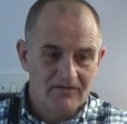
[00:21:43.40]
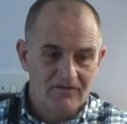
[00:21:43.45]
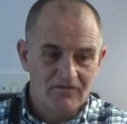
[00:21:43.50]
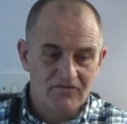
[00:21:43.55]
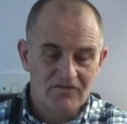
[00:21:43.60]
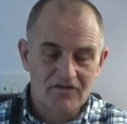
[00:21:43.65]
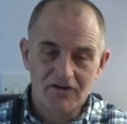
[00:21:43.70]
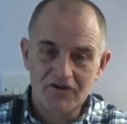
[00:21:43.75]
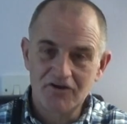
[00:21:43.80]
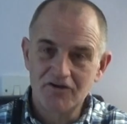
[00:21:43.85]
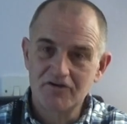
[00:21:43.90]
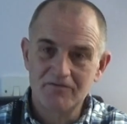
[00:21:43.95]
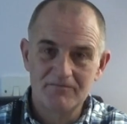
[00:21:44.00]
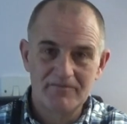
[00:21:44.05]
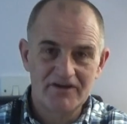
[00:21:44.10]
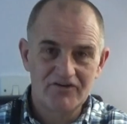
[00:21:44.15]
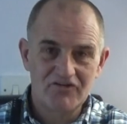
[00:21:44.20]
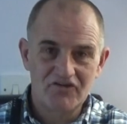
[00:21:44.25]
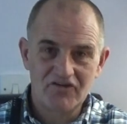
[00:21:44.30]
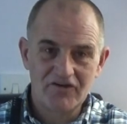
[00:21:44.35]
so you can be
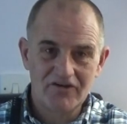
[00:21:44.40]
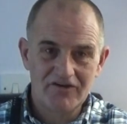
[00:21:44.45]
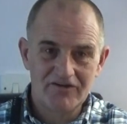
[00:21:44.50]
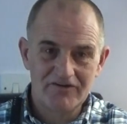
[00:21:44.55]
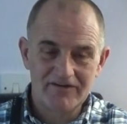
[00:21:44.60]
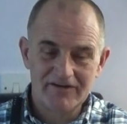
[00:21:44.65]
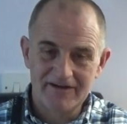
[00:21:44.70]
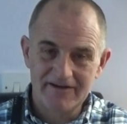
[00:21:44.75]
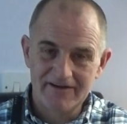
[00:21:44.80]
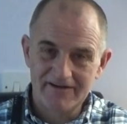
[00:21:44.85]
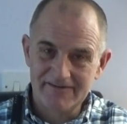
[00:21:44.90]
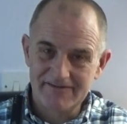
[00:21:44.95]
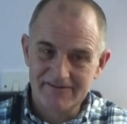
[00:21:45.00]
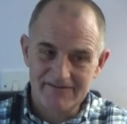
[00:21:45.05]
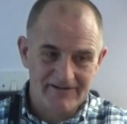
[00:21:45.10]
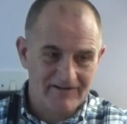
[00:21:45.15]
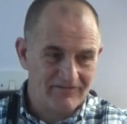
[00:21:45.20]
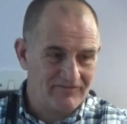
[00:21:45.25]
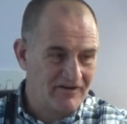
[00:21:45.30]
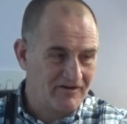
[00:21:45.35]
assured that
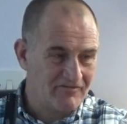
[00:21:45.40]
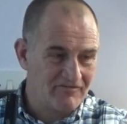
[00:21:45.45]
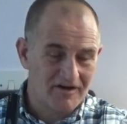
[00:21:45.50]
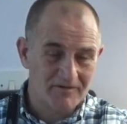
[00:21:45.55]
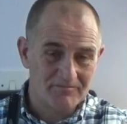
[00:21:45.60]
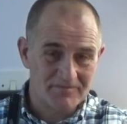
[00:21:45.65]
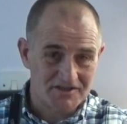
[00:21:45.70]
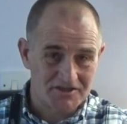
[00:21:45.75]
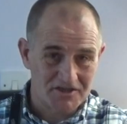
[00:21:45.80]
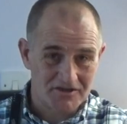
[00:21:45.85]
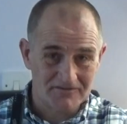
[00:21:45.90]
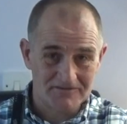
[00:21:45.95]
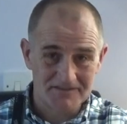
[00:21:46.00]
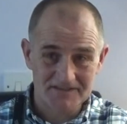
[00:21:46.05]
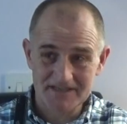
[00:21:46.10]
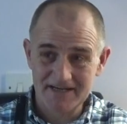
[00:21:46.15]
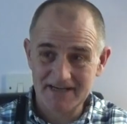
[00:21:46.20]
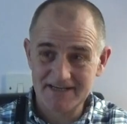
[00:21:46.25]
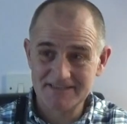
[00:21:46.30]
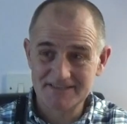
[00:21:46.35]
if they're rubbish I'll
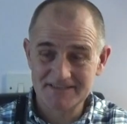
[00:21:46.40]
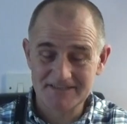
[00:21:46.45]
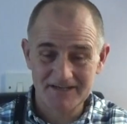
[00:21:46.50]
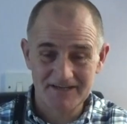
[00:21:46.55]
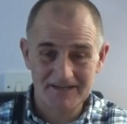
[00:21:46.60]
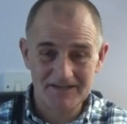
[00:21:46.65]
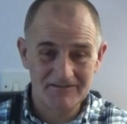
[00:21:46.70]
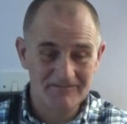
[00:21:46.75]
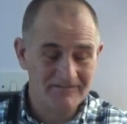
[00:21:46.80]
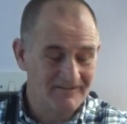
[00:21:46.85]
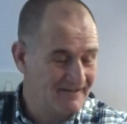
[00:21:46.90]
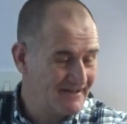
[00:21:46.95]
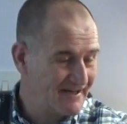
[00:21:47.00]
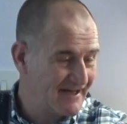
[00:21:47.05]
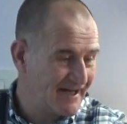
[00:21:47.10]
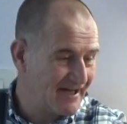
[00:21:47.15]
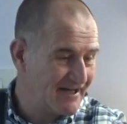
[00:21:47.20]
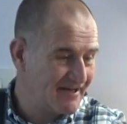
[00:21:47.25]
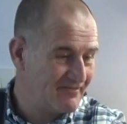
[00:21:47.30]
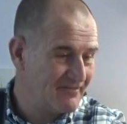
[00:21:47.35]
say so.
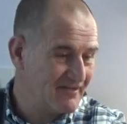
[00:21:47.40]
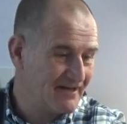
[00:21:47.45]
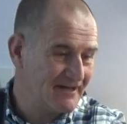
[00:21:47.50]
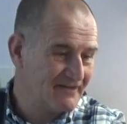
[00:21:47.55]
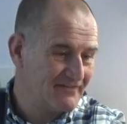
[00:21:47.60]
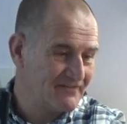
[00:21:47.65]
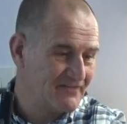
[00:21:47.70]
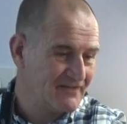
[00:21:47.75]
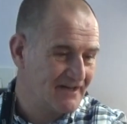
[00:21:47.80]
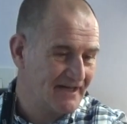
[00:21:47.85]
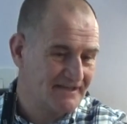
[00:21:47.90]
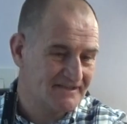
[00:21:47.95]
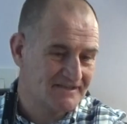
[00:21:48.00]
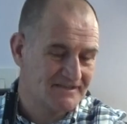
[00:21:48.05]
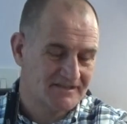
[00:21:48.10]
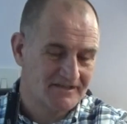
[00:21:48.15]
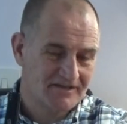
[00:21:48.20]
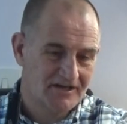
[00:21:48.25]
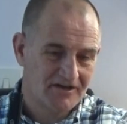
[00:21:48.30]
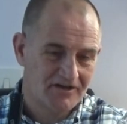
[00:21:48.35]

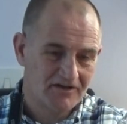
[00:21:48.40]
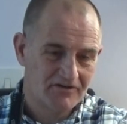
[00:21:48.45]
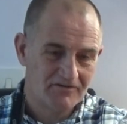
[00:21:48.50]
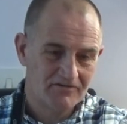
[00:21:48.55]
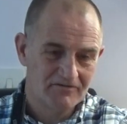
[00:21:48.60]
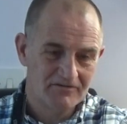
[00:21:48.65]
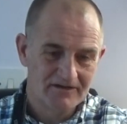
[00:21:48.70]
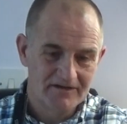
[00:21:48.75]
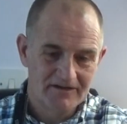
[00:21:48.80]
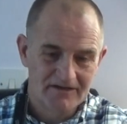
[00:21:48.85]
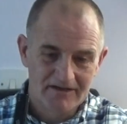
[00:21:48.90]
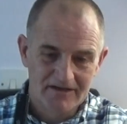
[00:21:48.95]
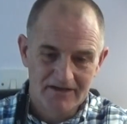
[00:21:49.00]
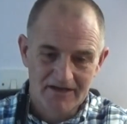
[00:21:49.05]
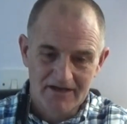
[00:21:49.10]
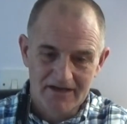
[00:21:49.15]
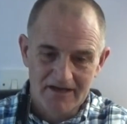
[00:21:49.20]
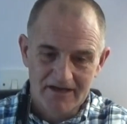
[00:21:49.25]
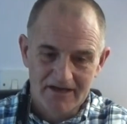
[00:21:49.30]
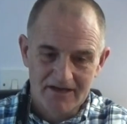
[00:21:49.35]
There's no
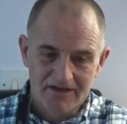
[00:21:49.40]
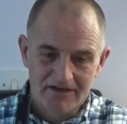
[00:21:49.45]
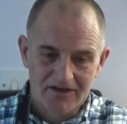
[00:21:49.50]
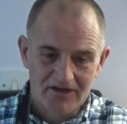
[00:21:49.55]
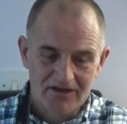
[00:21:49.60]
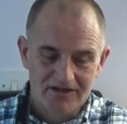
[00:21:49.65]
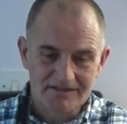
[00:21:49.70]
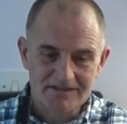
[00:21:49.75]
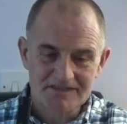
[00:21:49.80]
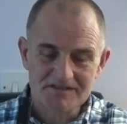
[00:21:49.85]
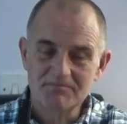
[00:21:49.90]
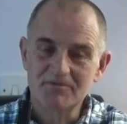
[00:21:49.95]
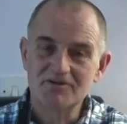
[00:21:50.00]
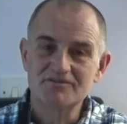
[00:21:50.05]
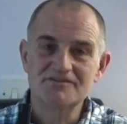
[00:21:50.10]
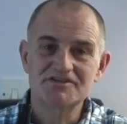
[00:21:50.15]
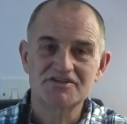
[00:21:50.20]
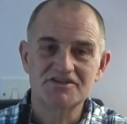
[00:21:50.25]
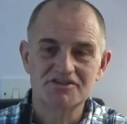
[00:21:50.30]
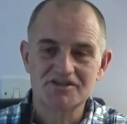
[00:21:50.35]
like
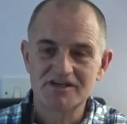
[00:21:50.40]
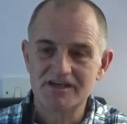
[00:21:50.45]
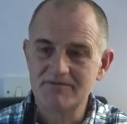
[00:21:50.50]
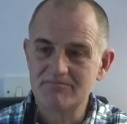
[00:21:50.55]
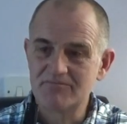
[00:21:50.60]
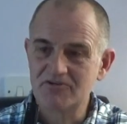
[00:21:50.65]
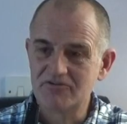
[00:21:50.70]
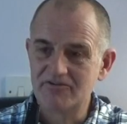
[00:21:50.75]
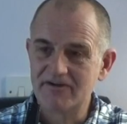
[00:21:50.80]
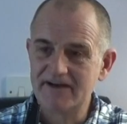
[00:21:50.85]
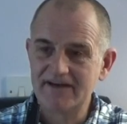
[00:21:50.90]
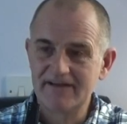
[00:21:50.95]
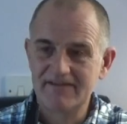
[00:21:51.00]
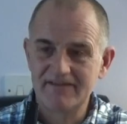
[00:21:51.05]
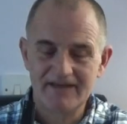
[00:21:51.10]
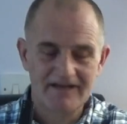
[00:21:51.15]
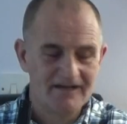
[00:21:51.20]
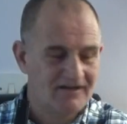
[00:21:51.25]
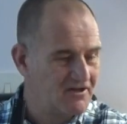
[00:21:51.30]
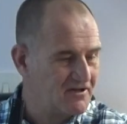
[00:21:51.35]
sponsorship or
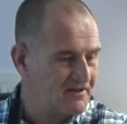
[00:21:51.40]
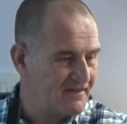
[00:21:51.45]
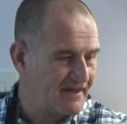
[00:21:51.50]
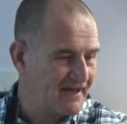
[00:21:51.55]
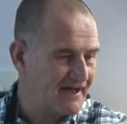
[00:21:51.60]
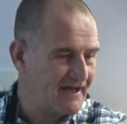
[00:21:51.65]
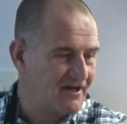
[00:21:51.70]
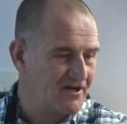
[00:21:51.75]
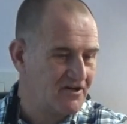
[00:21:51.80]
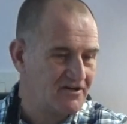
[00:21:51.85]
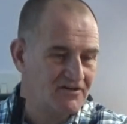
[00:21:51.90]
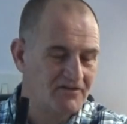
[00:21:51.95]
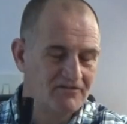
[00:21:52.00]
anything like that. I